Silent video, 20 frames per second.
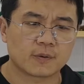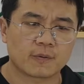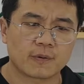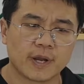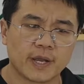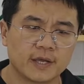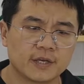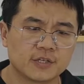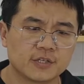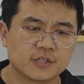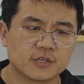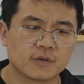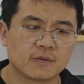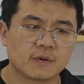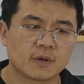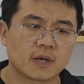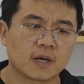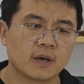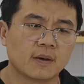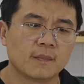
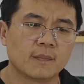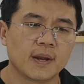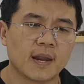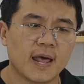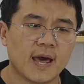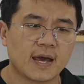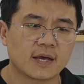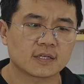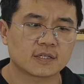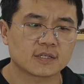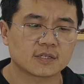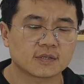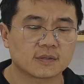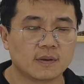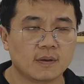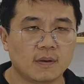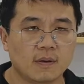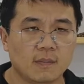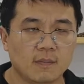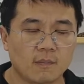creation of
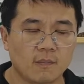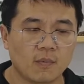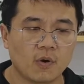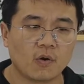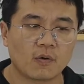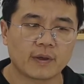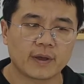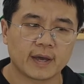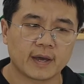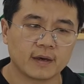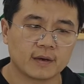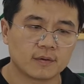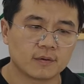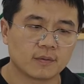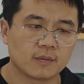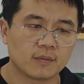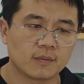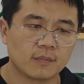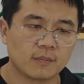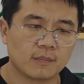complex
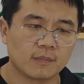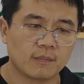molecules,